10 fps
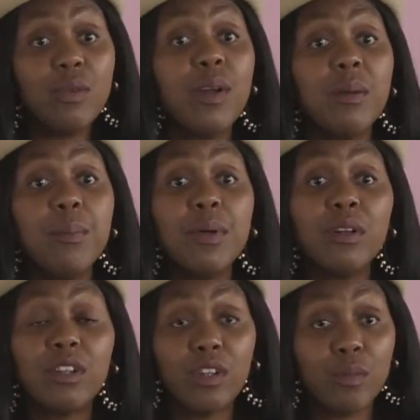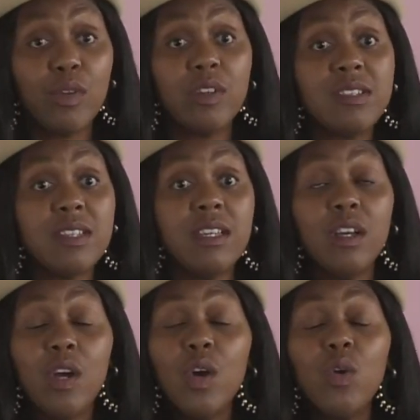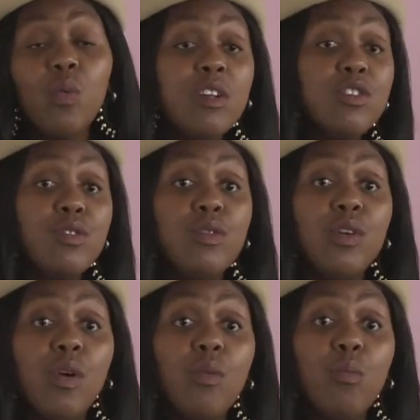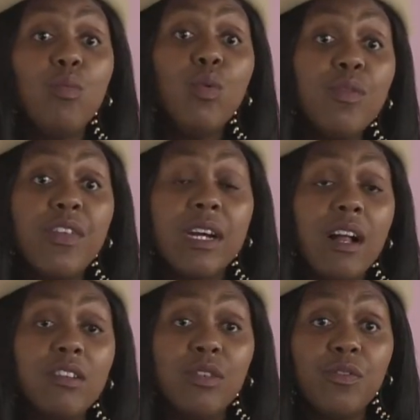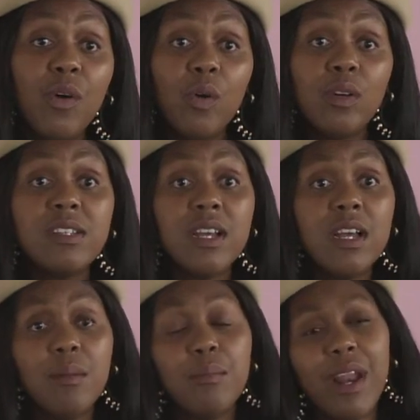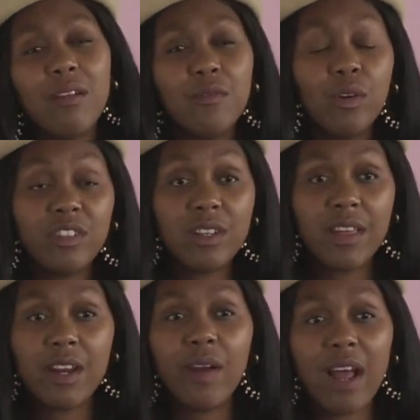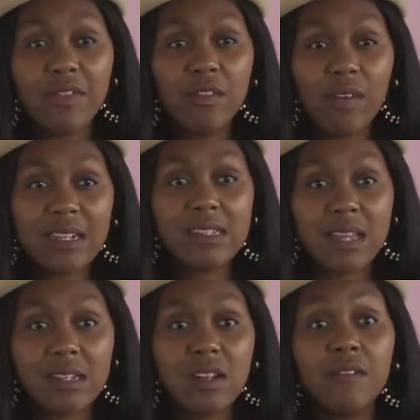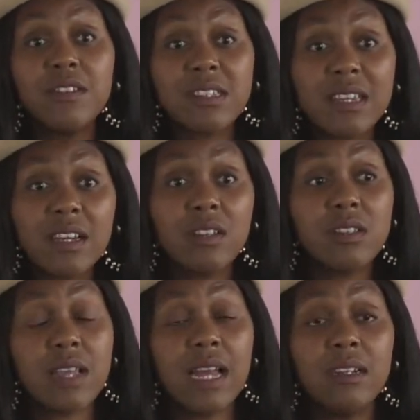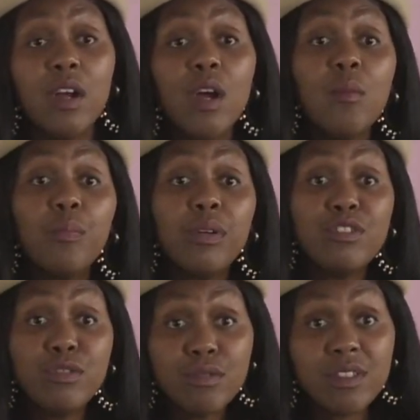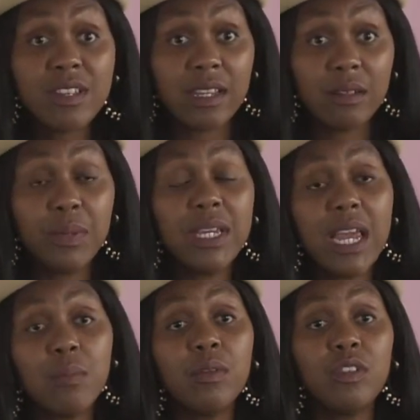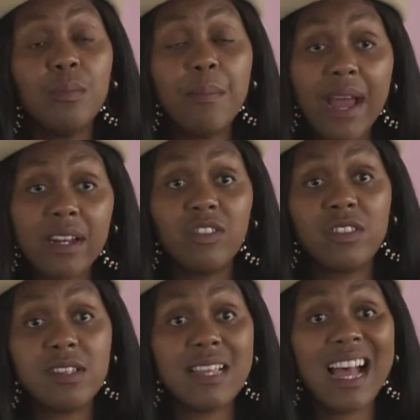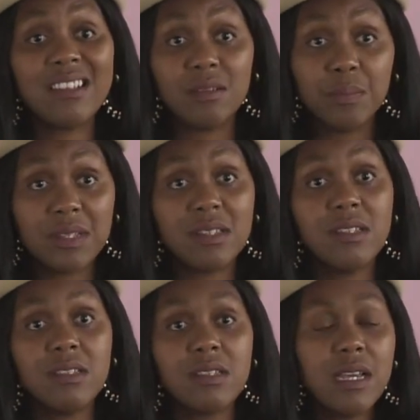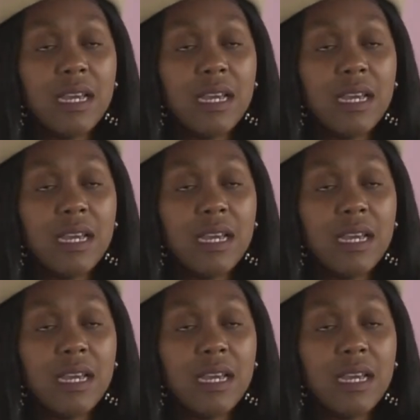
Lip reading: who want to build community, who want to, move the culture forward, but unfortunately they don't have the right set of skills. And producing, being able to manage this as a business